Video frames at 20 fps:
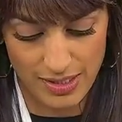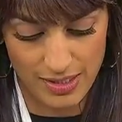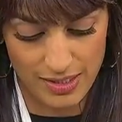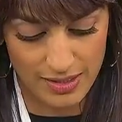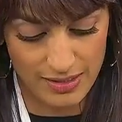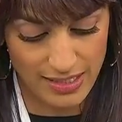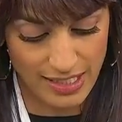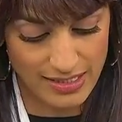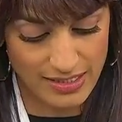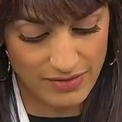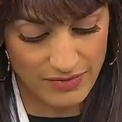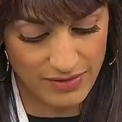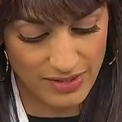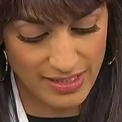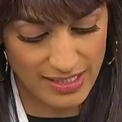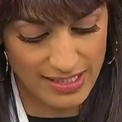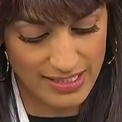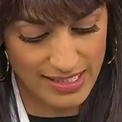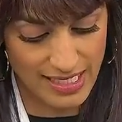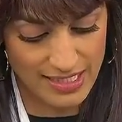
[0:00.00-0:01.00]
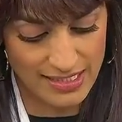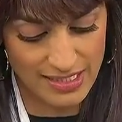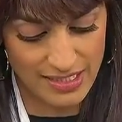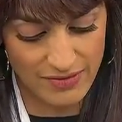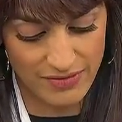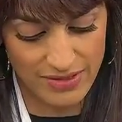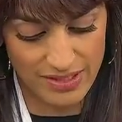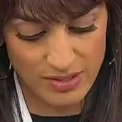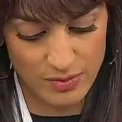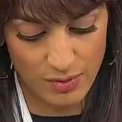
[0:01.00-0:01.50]
Collectively, these
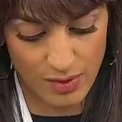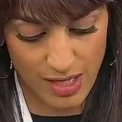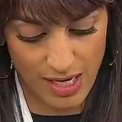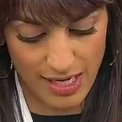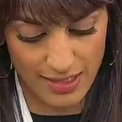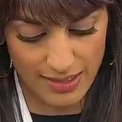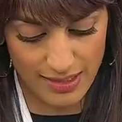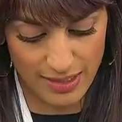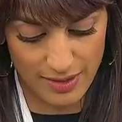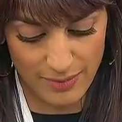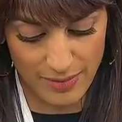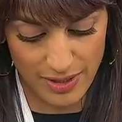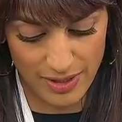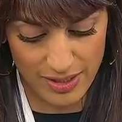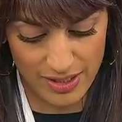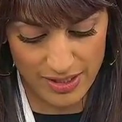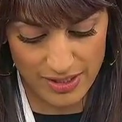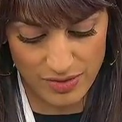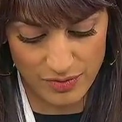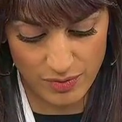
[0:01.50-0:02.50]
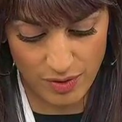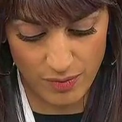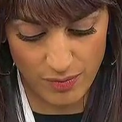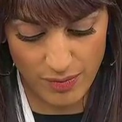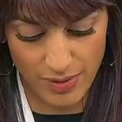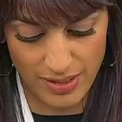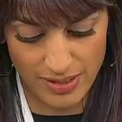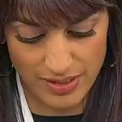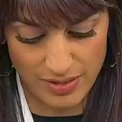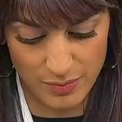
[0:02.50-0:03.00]
activities will highlight America's
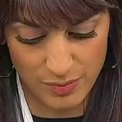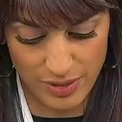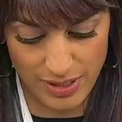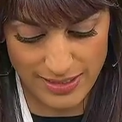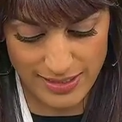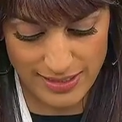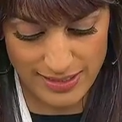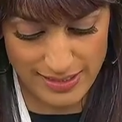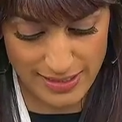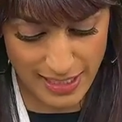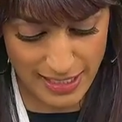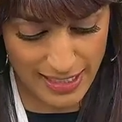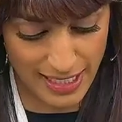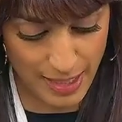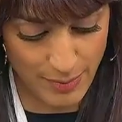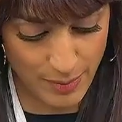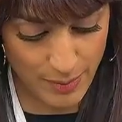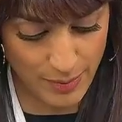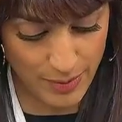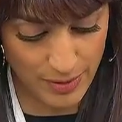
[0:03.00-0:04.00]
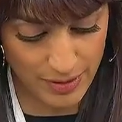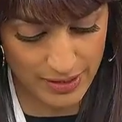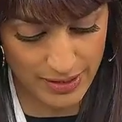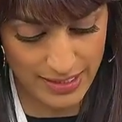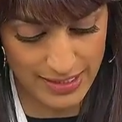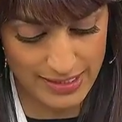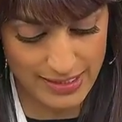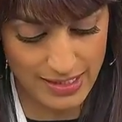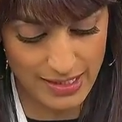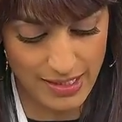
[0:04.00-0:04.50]
robust presence and
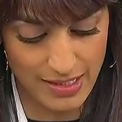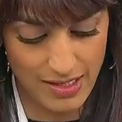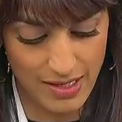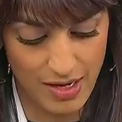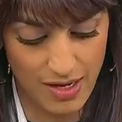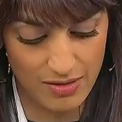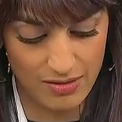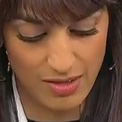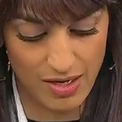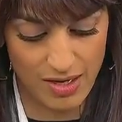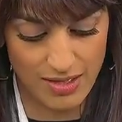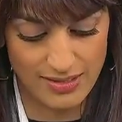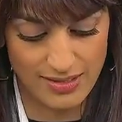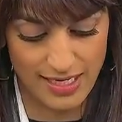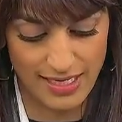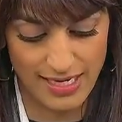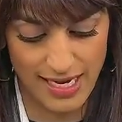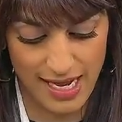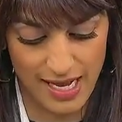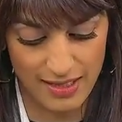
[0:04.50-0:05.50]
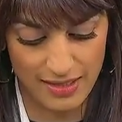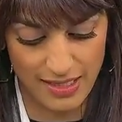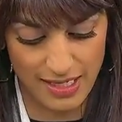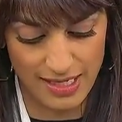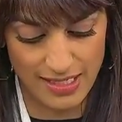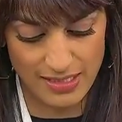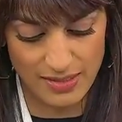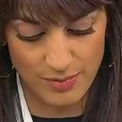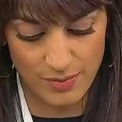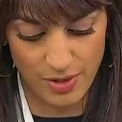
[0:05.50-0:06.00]
capabilities alongside
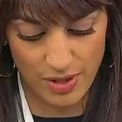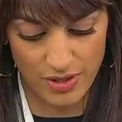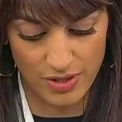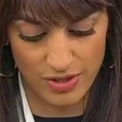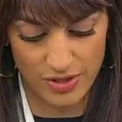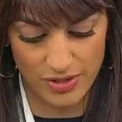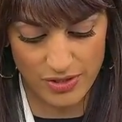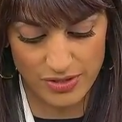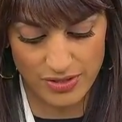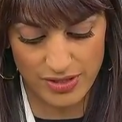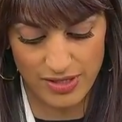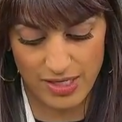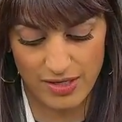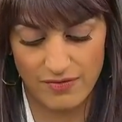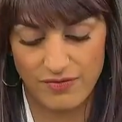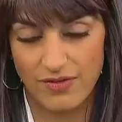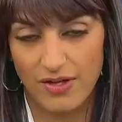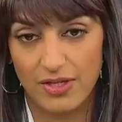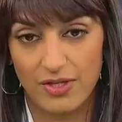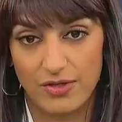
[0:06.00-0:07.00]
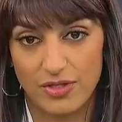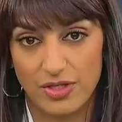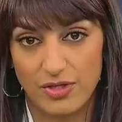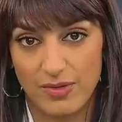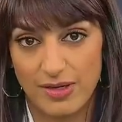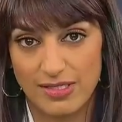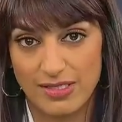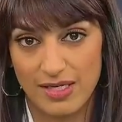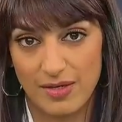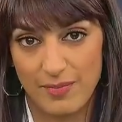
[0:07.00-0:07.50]
allies, partners, and fellow
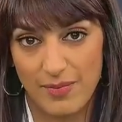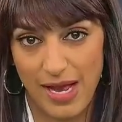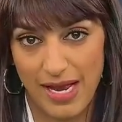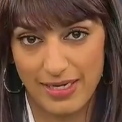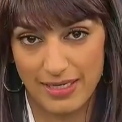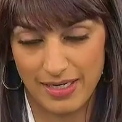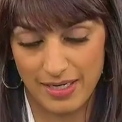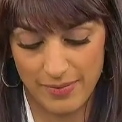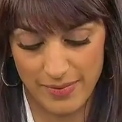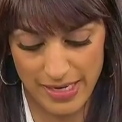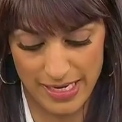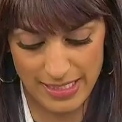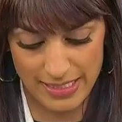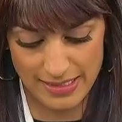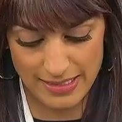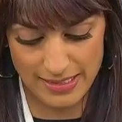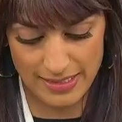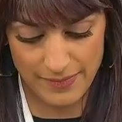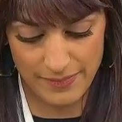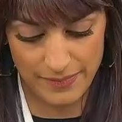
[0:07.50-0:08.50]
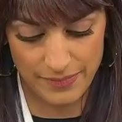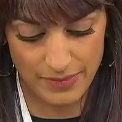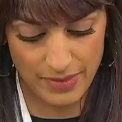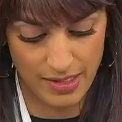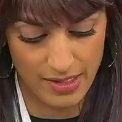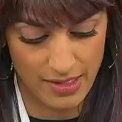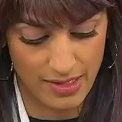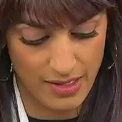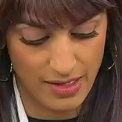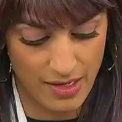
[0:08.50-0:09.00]
U.S. combatant commands.
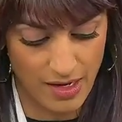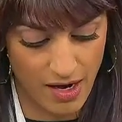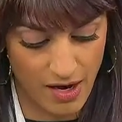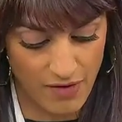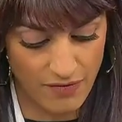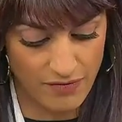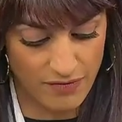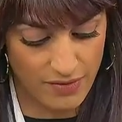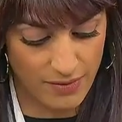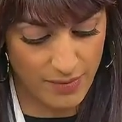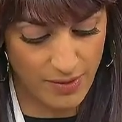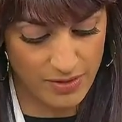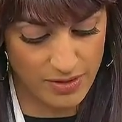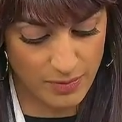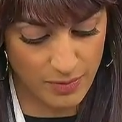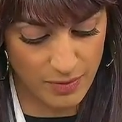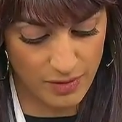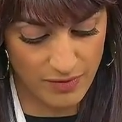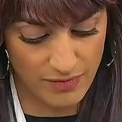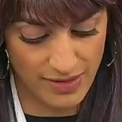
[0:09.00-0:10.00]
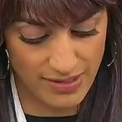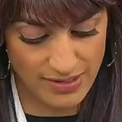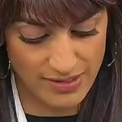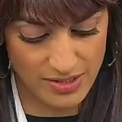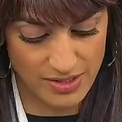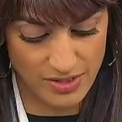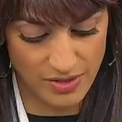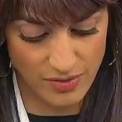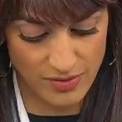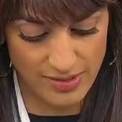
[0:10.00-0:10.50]
Of the multiple events
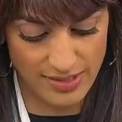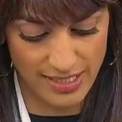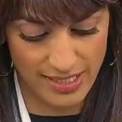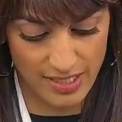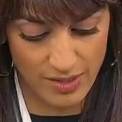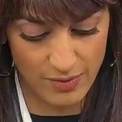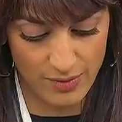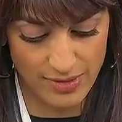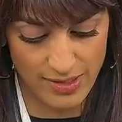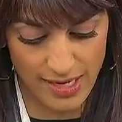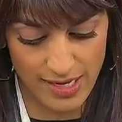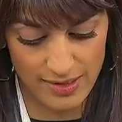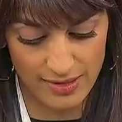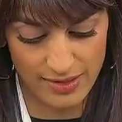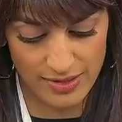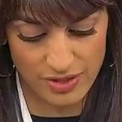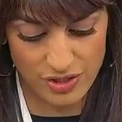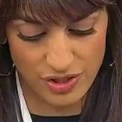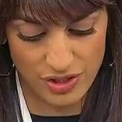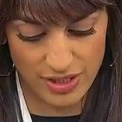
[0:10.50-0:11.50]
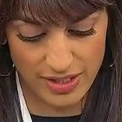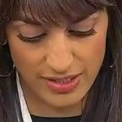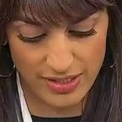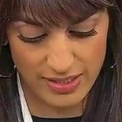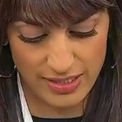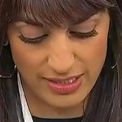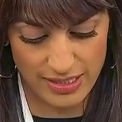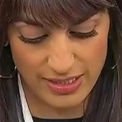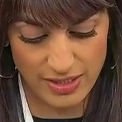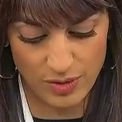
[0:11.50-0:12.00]
associated with
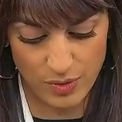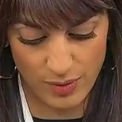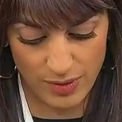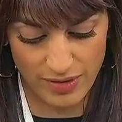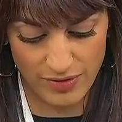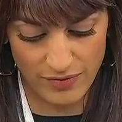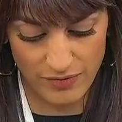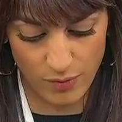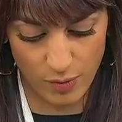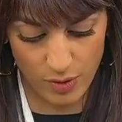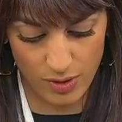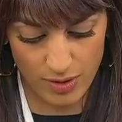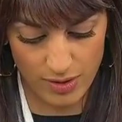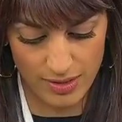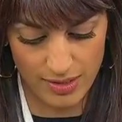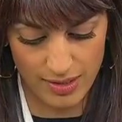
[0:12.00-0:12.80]
LSGE 24,